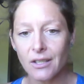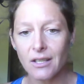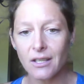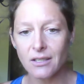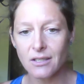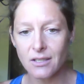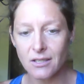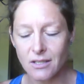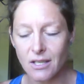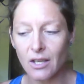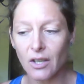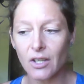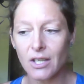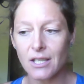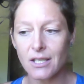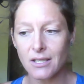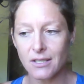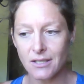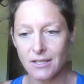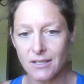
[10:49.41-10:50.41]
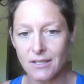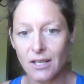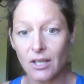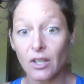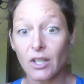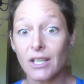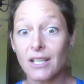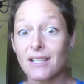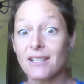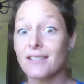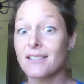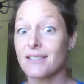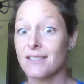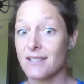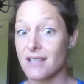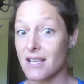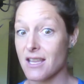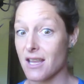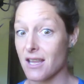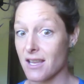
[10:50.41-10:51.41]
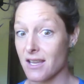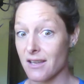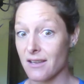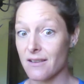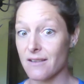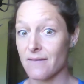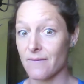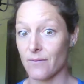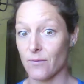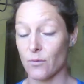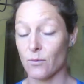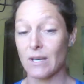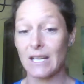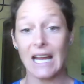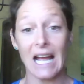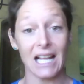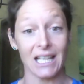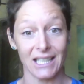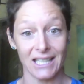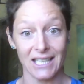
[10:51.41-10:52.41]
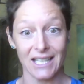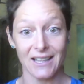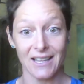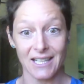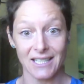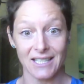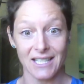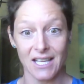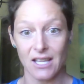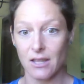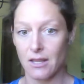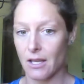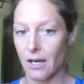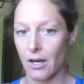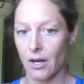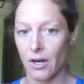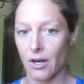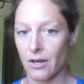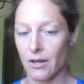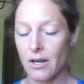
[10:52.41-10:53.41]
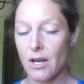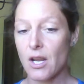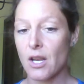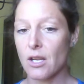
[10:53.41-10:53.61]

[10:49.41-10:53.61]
It's, there is the reality that's in there.